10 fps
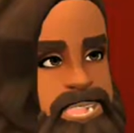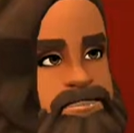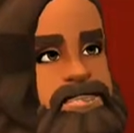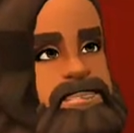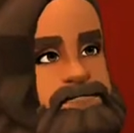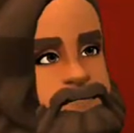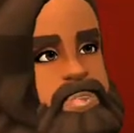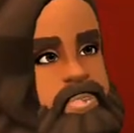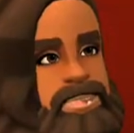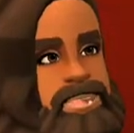and spewed
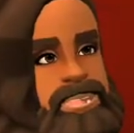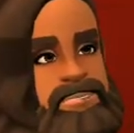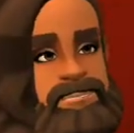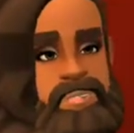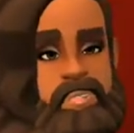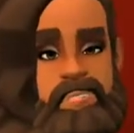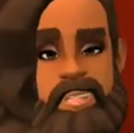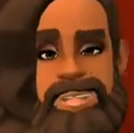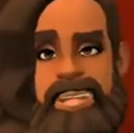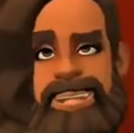his love's force for a
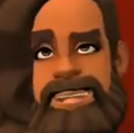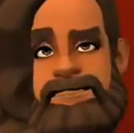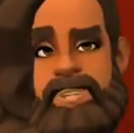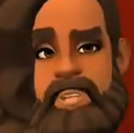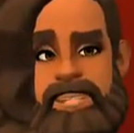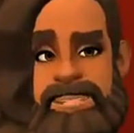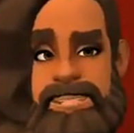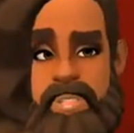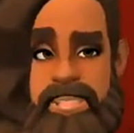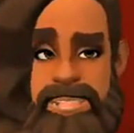whiskey bottle and 2
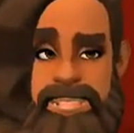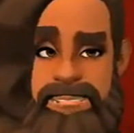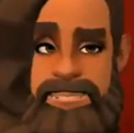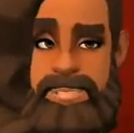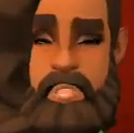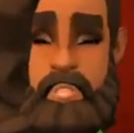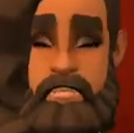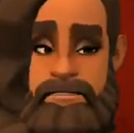licks of salt.